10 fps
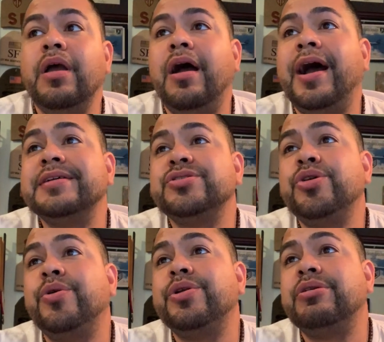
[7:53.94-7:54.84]
All right, so
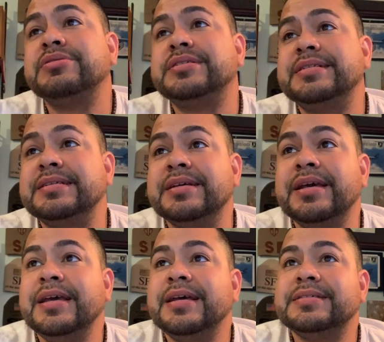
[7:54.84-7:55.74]
going on to the
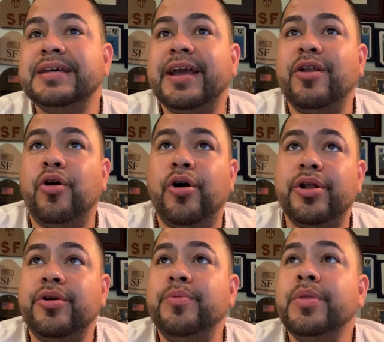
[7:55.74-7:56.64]
second
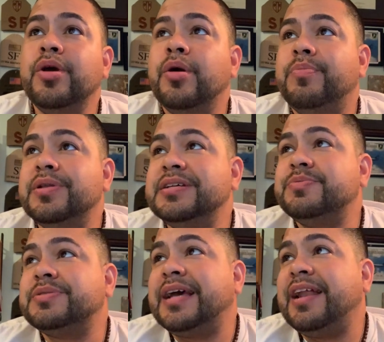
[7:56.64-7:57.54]
article, police
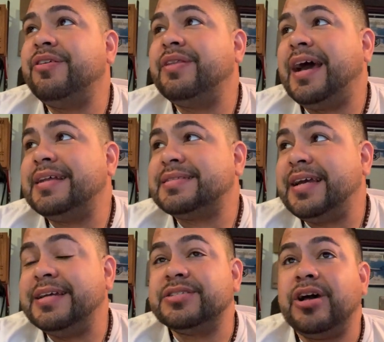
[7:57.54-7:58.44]
brutality in the United
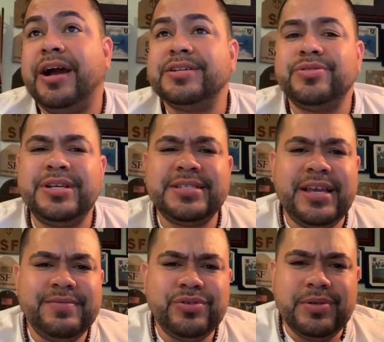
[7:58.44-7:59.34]
States. All right, so this
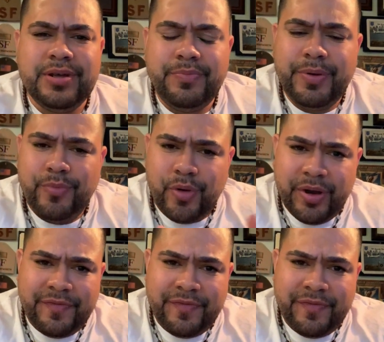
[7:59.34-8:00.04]
gives you a little bit more